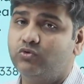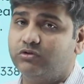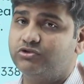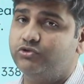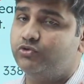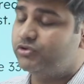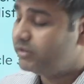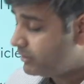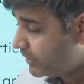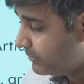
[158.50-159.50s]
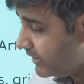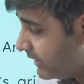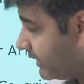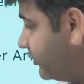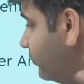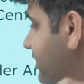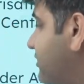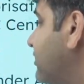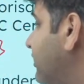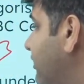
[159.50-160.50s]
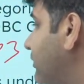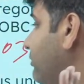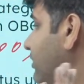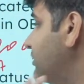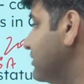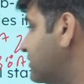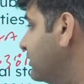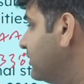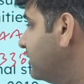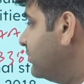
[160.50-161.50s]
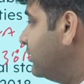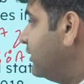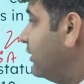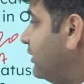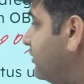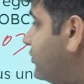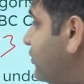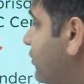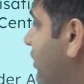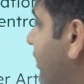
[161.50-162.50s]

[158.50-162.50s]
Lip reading: Constitutional Amendment Act. You must remember this. So